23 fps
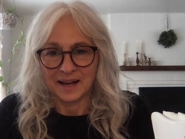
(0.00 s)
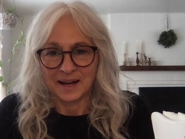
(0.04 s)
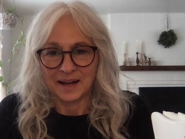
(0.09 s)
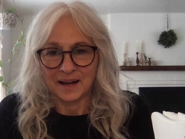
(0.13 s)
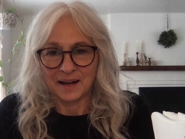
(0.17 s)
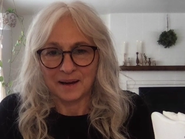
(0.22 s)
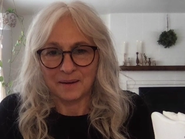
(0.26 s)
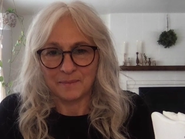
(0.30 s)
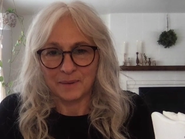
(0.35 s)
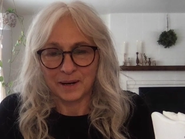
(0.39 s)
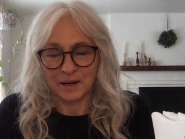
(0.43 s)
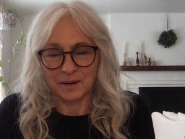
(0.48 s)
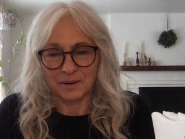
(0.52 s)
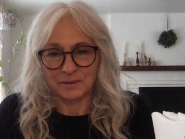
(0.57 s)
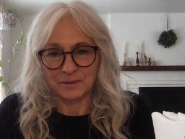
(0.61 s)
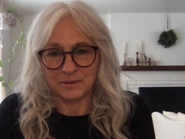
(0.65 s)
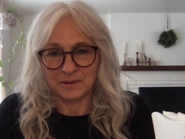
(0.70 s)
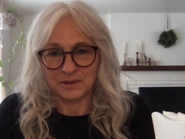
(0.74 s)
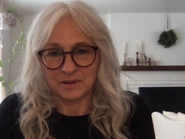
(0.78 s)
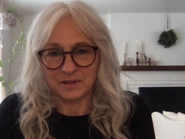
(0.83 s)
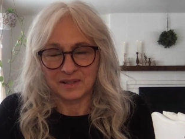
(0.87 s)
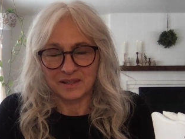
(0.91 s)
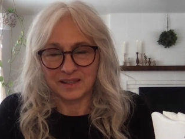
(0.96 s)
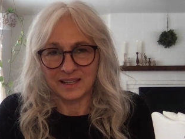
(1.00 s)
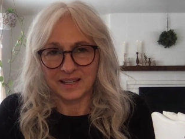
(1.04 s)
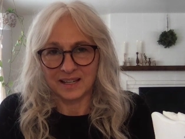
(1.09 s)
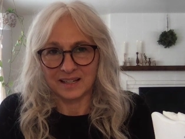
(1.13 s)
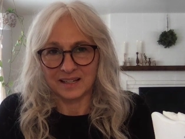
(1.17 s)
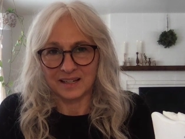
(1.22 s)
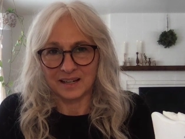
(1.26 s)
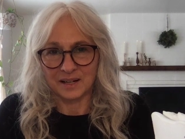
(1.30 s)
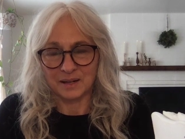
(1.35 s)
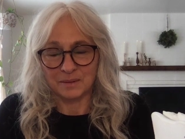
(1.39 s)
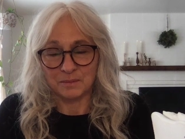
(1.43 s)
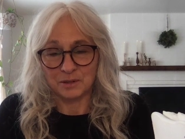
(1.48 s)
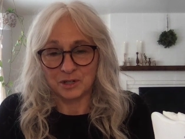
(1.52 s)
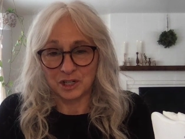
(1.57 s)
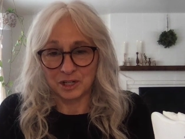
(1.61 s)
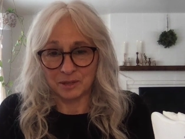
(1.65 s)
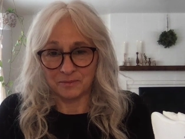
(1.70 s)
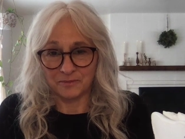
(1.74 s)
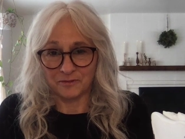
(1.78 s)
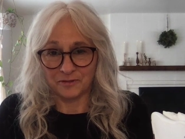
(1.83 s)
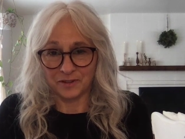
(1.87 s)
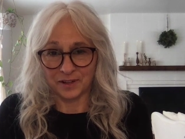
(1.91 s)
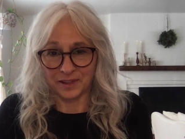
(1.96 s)
about that
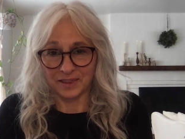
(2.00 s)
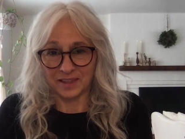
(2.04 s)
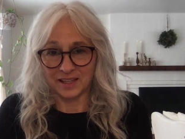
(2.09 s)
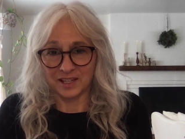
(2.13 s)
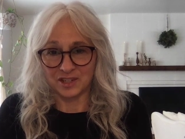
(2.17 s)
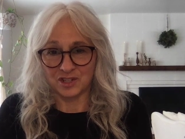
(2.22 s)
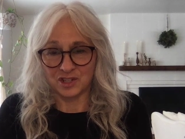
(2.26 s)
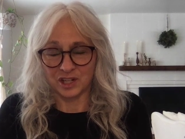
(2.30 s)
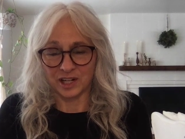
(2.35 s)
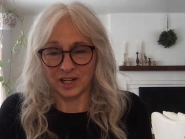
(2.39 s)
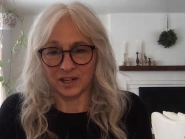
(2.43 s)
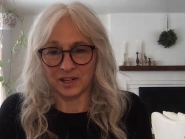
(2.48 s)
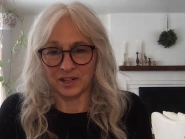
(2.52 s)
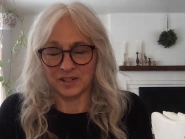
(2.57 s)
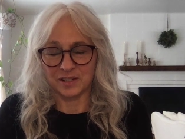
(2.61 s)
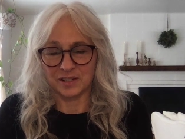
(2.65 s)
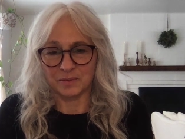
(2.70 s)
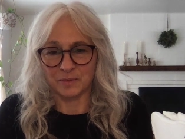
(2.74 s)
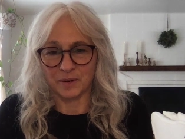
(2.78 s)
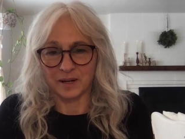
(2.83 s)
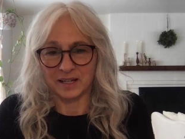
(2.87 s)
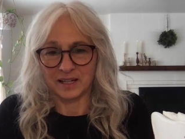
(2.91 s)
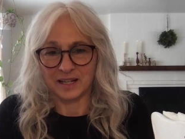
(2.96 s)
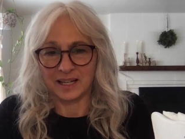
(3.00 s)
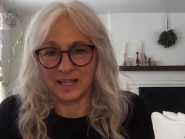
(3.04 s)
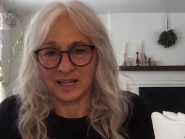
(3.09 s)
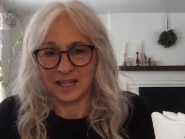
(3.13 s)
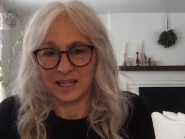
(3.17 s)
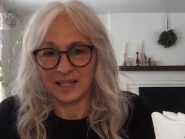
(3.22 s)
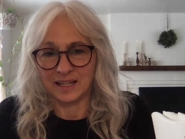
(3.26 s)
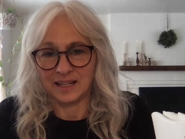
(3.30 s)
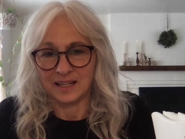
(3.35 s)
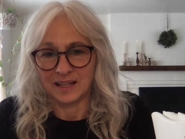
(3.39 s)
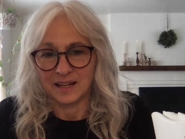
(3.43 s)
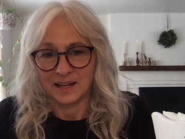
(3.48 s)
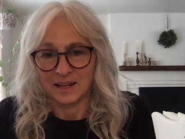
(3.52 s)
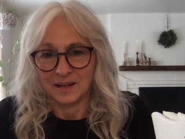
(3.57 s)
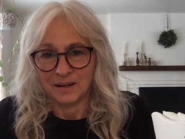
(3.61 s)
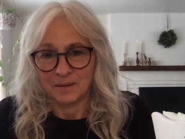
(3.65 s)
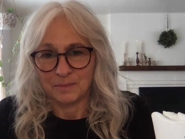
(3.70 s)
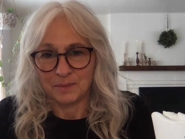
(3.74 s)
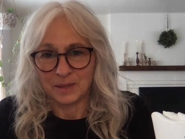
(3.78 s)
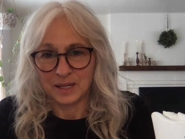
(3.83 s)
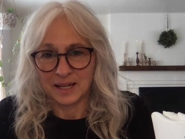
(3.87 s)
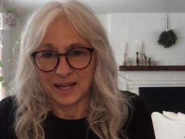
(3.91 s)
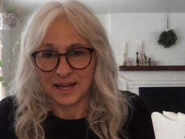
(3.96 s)
Jim Finley shares when he
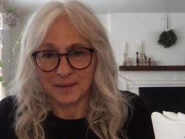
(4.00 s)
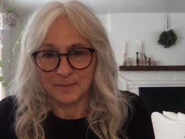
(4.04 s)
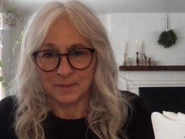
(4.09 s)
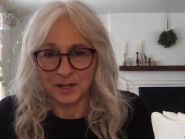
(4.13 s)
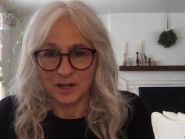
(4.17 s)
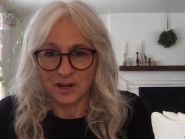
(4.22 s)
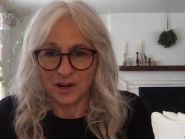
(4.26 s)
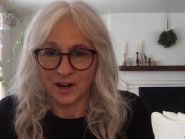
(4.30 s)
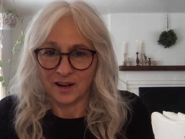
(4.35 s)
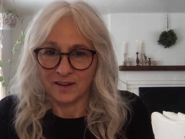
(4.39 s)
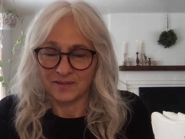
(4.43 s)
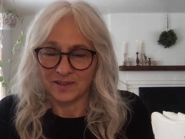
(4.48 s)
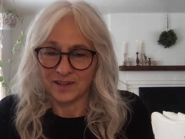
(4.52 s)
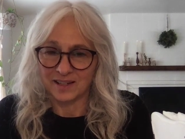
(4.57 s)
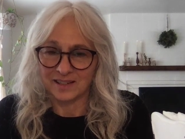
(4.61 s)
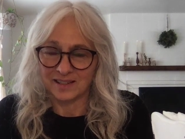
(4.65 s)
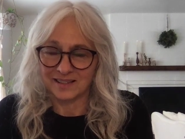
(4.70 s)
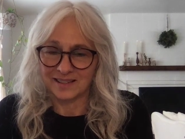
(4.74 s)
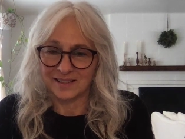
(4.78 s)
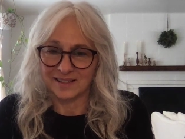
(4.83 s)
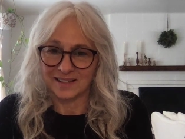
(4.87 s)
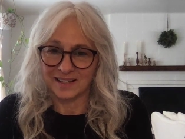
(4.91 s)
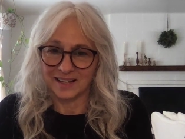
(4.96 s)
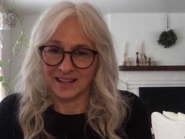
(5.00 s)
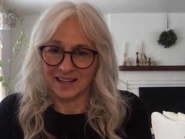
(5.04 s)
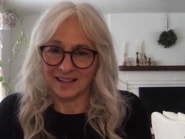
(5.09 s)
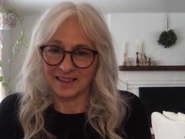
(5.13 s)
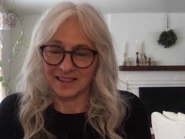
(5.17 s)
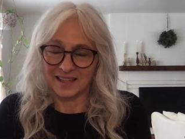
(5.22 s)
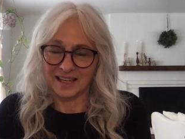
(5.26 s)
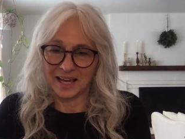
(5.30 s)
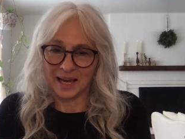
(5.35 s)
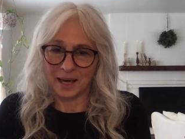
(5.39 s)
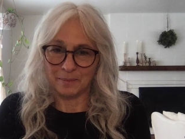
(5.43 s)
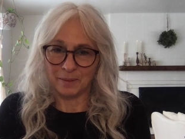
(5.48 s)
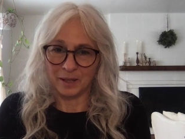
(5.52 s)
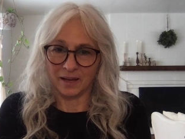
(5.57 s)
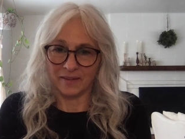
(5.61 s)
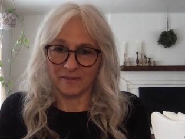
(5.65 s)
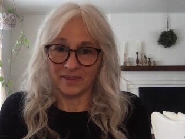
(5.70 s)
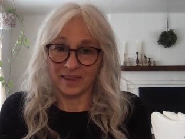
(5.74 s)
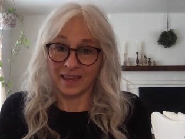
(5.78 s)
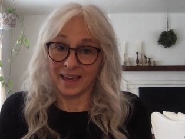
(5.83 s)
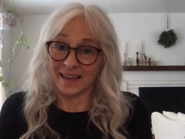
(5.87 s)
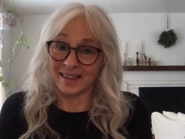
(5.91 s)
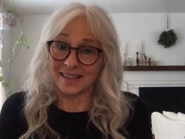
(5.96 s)
became a novice in the Abbey
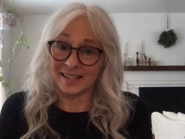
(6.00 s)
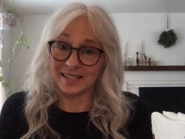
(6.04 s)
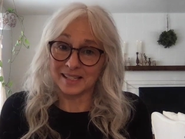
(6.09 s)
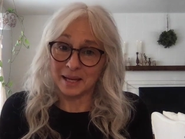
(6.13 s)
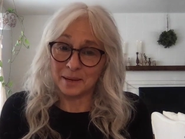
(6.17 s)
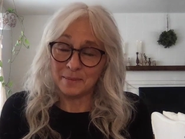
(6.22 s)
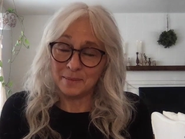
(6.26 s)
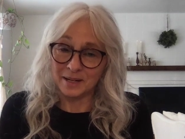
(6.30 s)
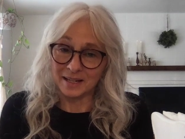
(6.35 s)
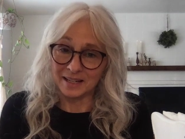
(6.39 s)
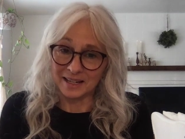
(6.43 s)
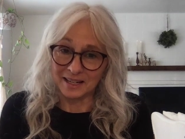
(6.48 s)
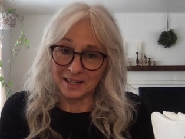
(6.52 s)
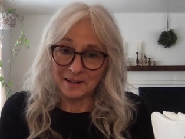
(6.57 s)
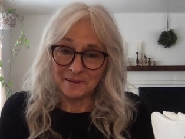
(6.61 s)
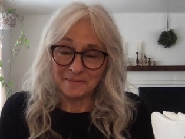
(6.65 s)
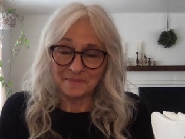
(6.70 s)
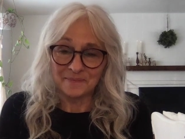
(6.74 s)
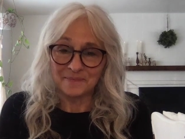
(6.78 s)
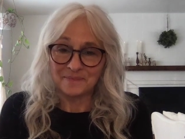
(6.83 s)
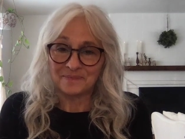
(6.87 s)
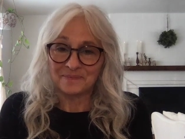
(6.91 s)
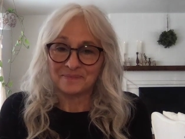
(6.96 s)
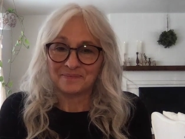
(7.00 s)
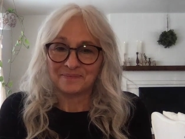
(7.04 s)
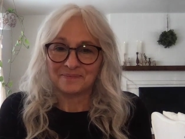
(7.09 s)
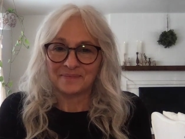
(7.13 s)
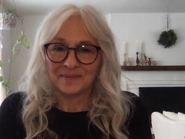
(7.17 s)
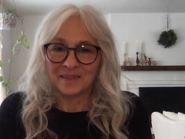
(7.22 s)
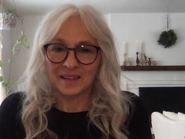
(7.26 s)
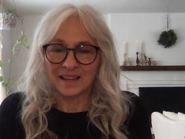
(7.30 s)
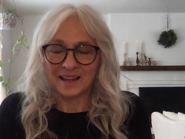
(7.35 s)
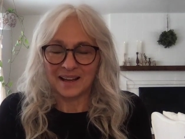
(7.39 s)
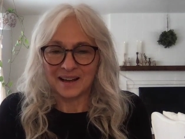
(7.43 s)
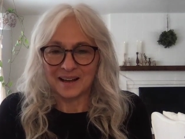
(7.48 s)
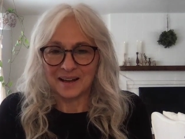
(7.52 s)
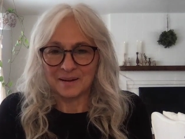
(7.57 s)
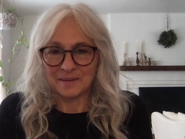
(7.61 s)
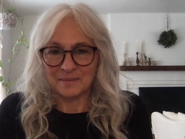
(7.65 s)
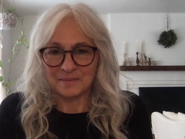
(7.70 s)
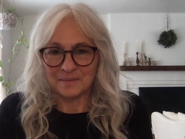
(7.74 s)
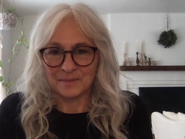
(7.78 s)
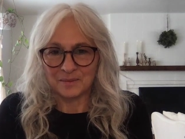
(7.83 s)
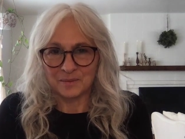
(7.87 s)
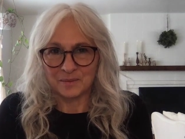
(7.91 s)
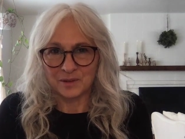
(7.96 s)
of Gethsemane
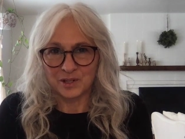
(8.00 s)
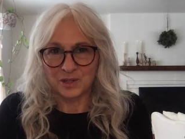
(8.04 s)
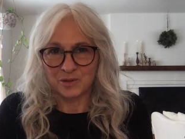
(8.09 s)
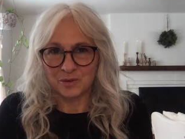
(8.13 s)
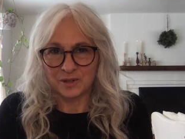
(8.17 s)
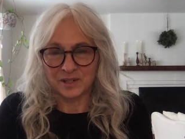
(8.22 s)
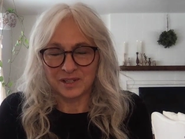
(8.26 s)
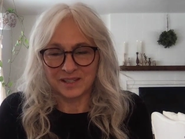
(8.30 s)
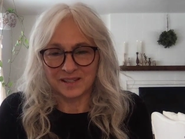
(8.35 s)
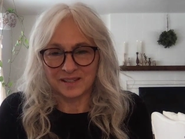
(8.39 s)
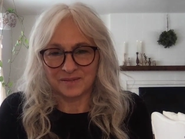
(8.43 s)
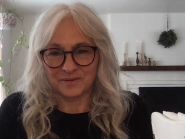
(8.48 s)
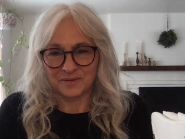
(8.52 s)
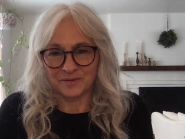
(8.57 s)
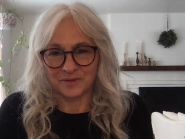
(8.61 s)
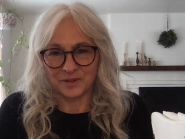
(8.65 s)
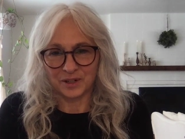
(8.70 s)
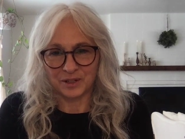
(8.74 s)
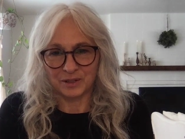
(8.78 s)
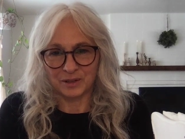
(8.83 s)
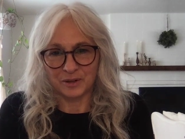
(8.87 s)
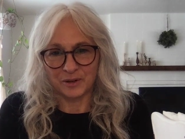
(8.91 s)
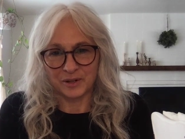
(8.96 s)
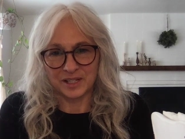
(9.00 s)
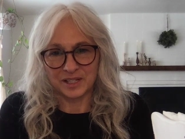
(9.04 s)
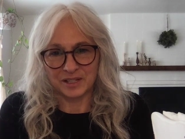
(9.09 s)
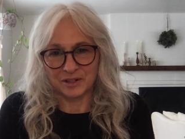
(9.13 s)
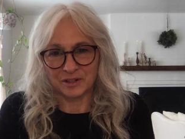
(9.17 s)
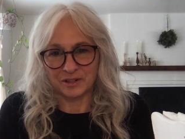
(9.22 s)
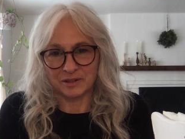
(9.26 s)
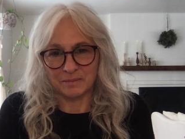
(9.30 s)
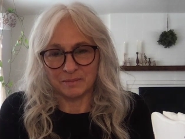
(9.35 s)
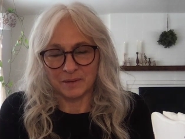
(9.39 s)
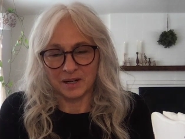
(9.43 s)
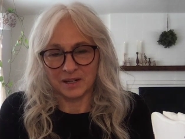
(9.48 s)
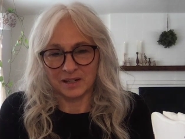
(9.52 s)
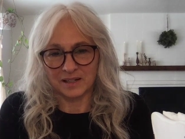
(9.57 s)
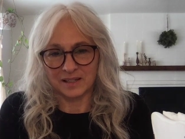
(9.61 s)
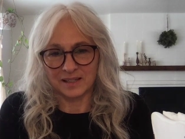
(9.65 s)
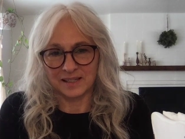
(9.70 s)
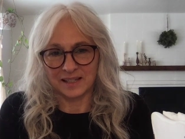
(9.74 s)
which was for cloistered monks,